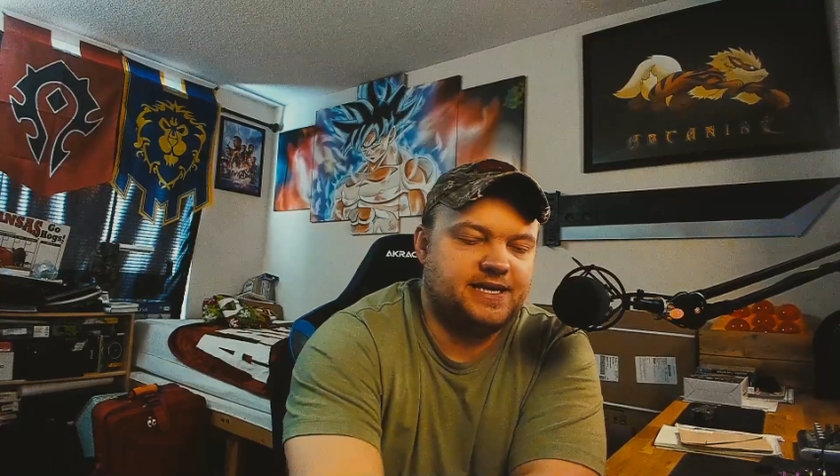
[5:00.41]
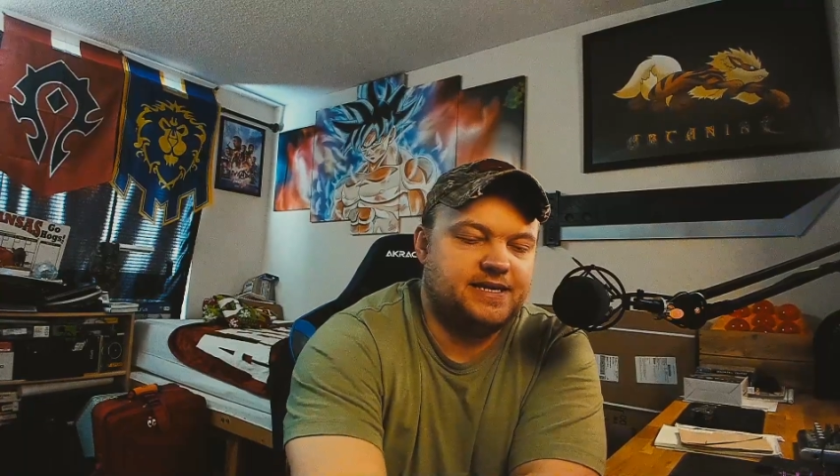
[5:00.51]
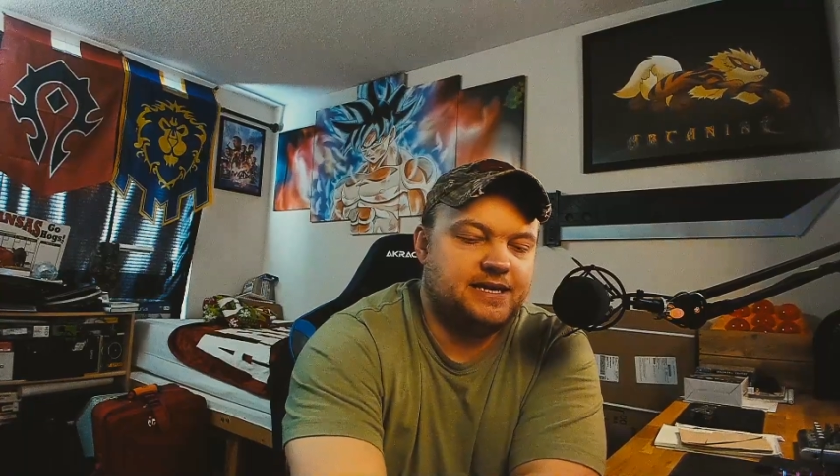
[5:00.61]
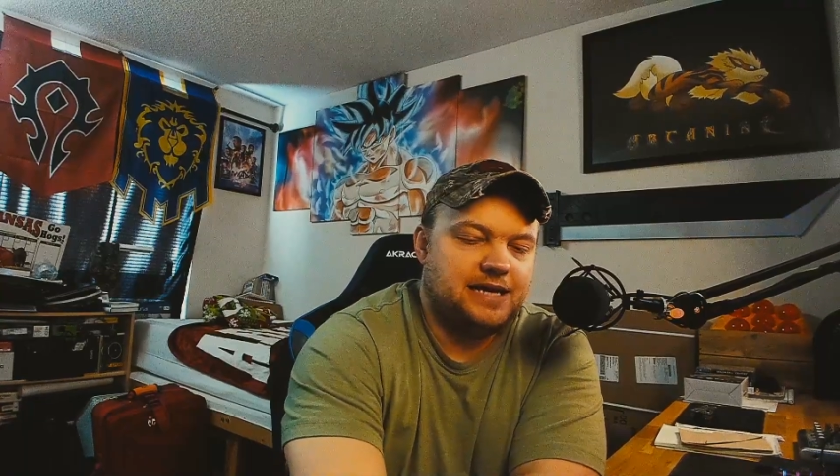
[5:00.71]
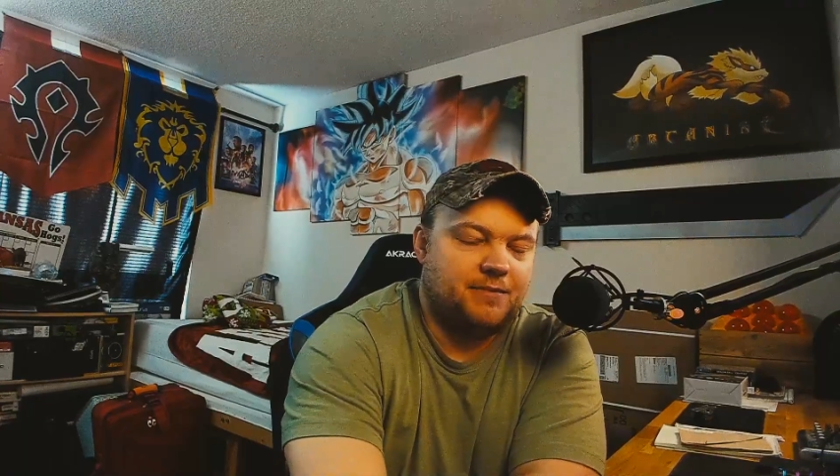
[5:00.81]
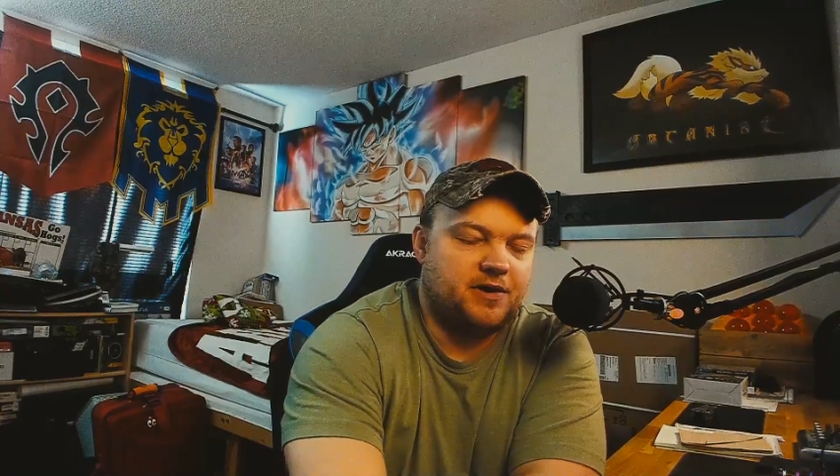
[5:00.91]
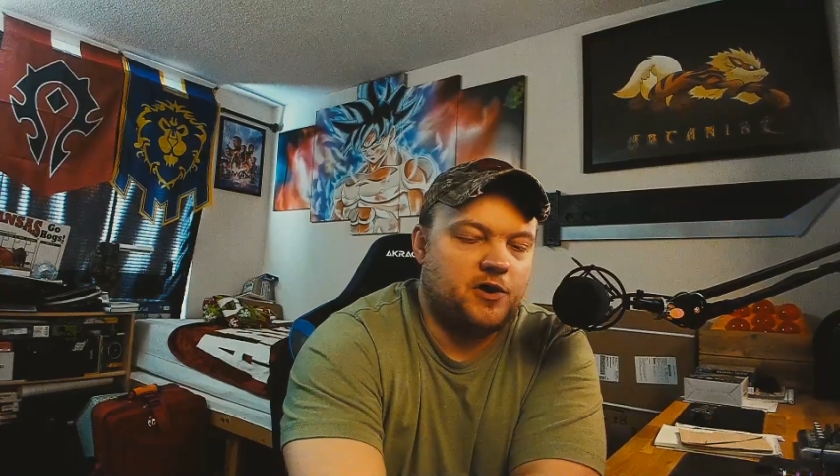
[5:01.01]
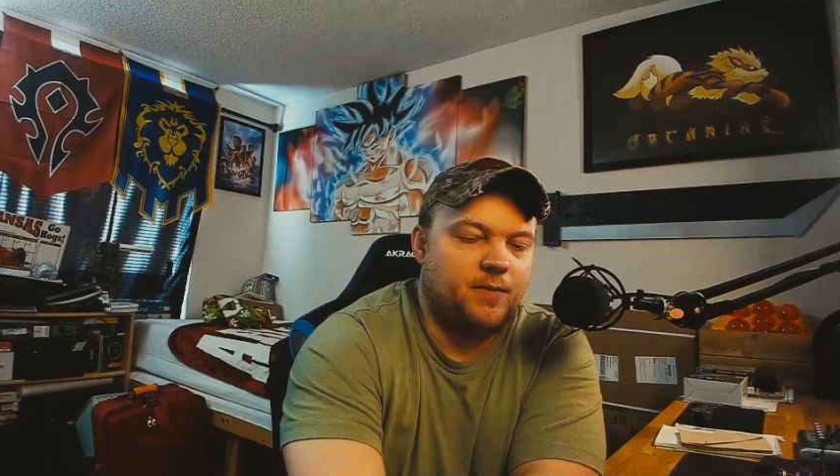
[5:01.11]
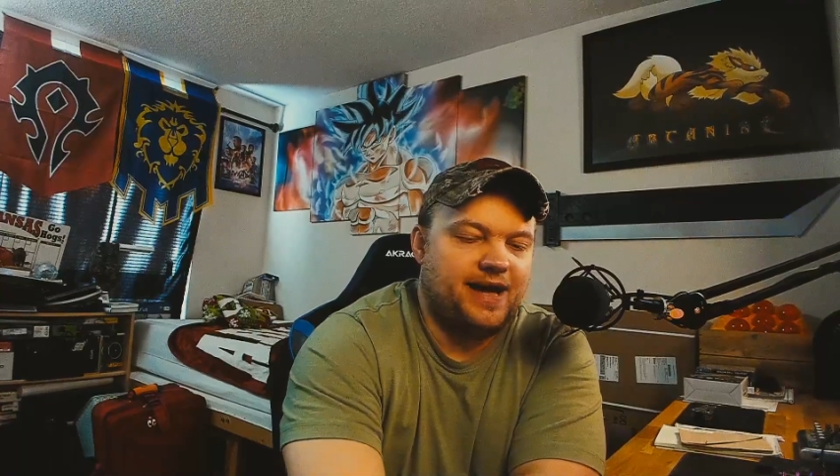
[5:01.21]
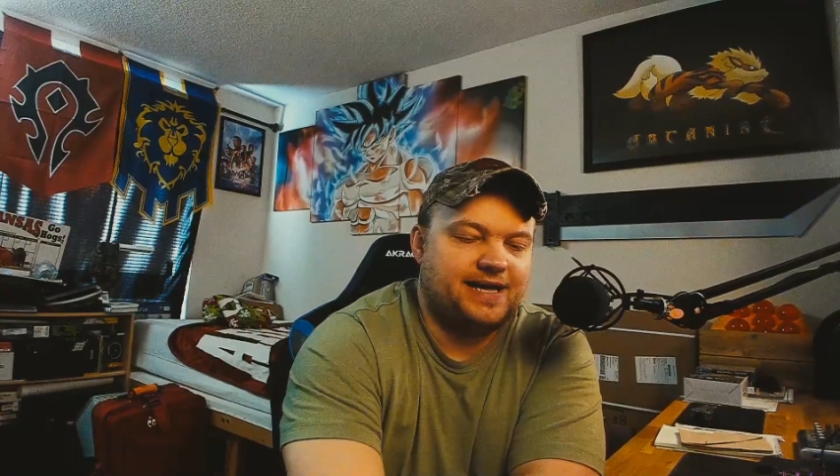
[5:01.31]
it. I'm going to
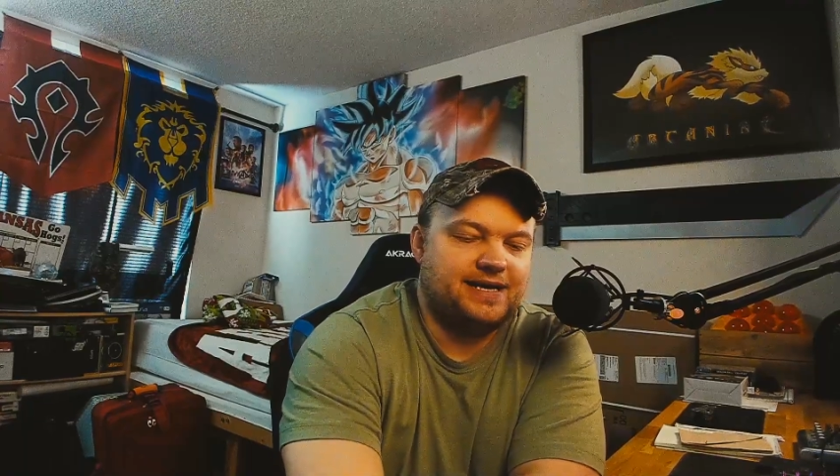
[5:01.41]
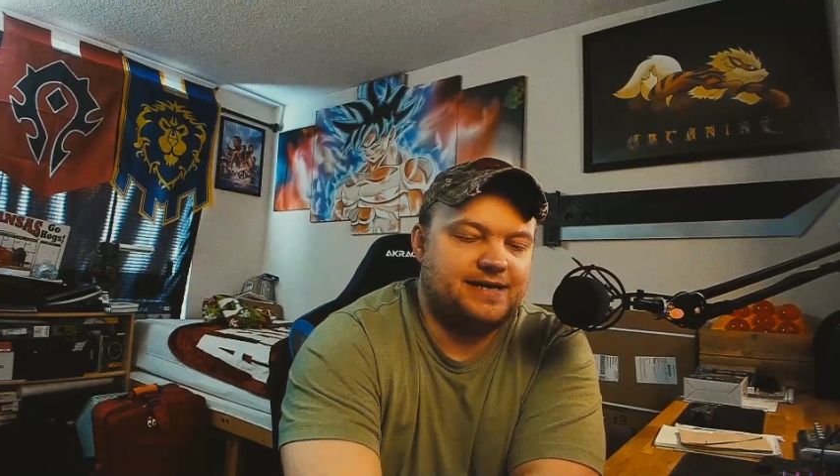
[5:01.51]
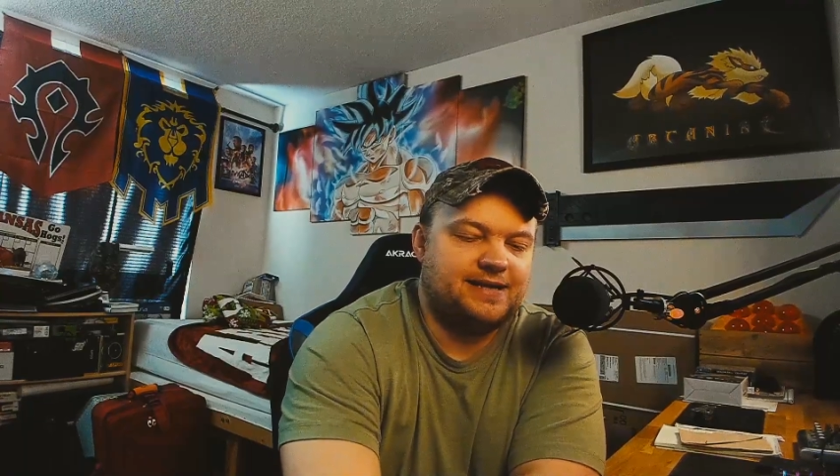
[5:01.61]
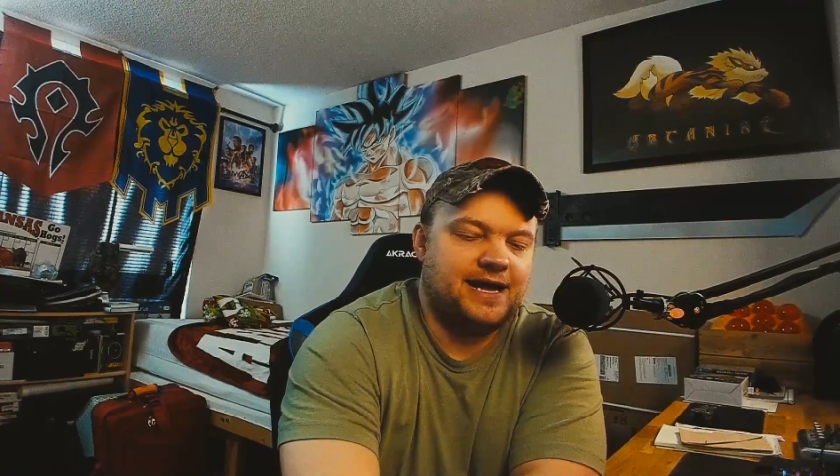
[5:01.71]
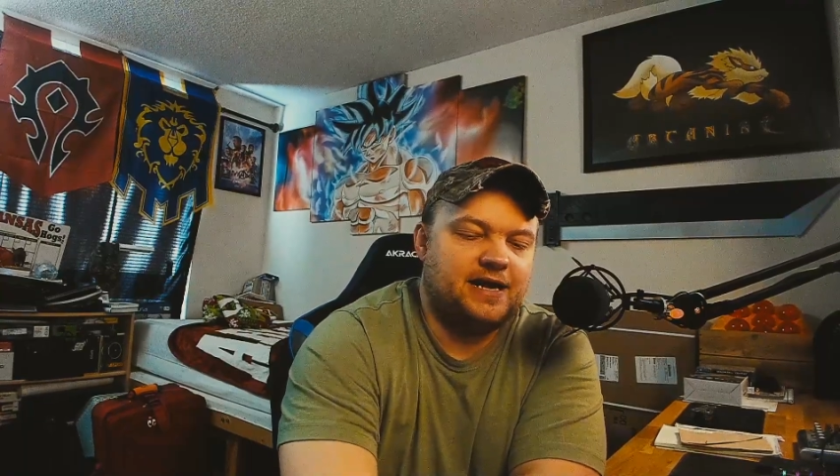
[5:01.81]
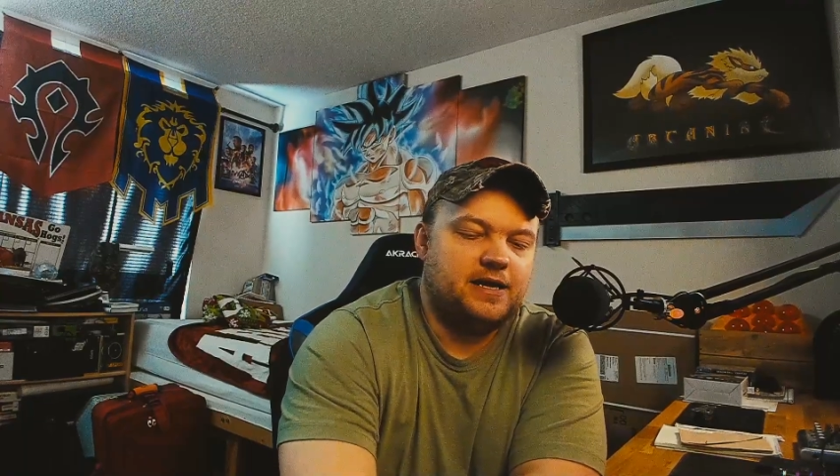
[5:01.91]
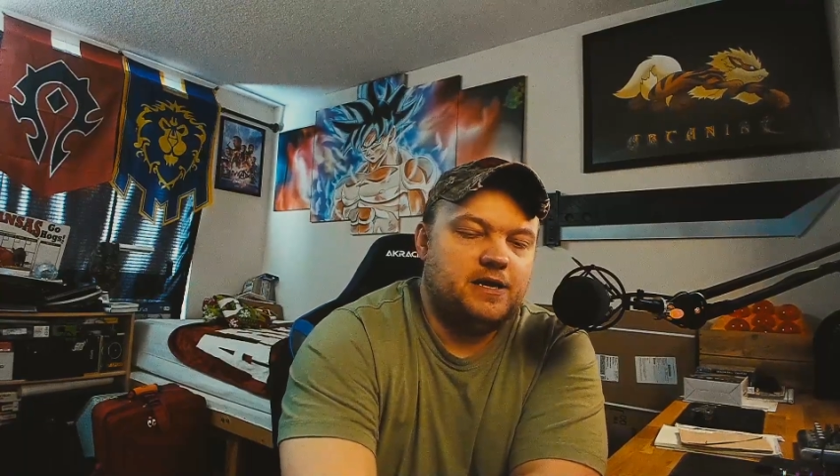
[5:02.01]
go back and get that.